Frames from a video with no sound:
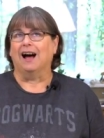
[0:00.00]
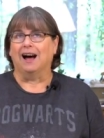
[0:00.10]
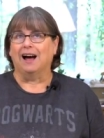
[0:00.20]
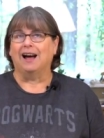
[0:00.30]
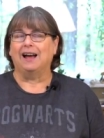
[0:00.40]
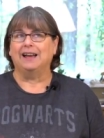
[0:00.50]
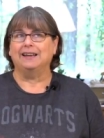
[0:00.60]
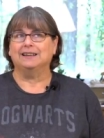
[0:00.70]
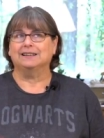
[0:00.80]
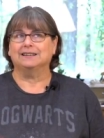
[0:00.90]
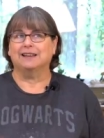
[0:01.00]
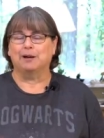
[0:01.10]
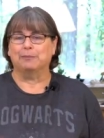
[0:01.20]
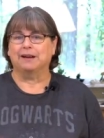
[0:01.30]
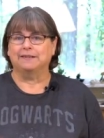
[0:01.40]
I
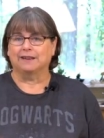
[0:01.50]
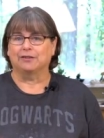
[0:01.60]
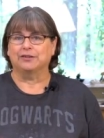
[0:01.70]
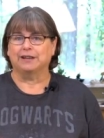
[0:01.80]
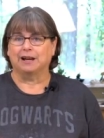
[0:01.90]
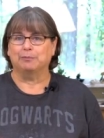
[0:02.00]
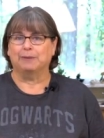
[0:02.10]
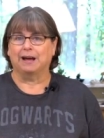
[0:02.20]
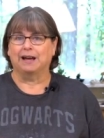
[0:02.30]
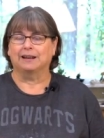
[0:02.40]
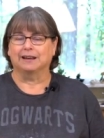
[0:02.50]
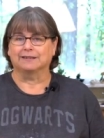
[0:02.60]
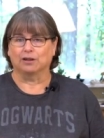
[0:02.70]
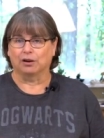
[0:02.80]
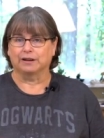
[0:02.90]
let myself stay in bed
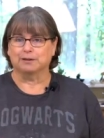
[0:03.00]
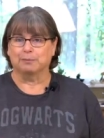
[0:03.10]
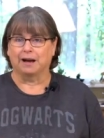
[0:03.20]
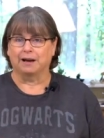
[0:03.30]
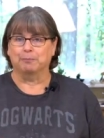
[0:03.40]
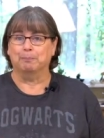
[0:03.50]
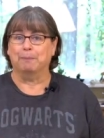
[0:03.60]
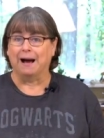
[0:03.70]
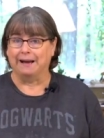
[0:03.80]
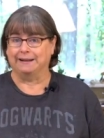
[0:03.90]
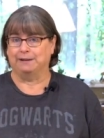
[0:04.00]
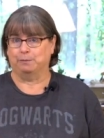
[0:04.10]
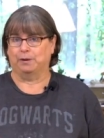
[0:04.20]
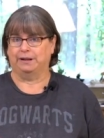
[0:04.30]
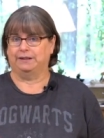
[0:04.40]
as long as my body
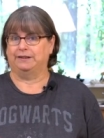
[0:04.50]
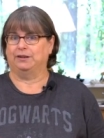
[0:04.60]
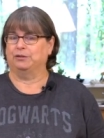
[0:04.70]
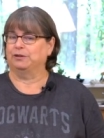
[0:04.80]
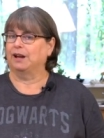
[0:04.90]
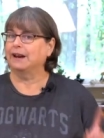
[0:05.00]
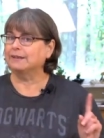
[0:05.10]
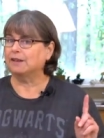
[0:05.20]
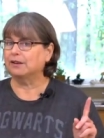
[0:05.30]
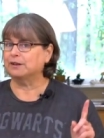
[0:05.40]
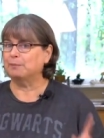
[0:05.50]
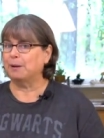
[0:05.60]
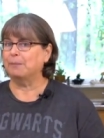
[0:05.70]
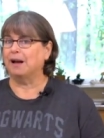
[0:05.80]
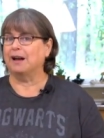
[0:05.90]
wanted to, not as long as
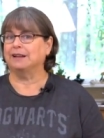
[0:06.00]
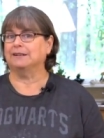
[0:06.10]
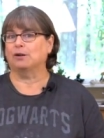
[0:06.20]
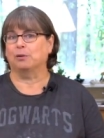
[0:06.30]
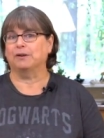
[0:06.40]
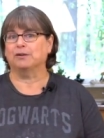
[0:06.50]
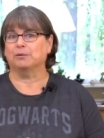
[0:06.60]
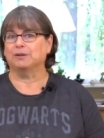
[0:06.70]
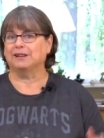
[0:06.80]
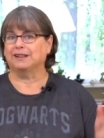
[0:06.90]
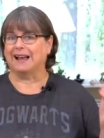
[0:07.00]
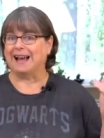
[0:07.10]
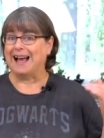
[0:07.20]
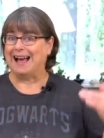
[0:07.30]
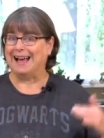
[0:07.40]
my mind. So I wasn't really
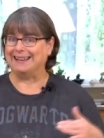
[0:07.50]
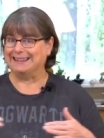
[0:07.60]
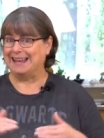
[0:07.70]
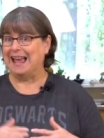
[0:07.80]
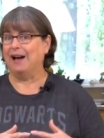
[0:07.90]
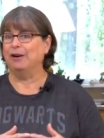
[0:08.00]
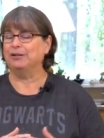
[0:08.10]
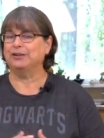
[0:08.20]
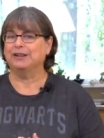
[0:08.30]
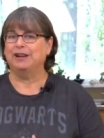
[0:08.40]
like hiding out,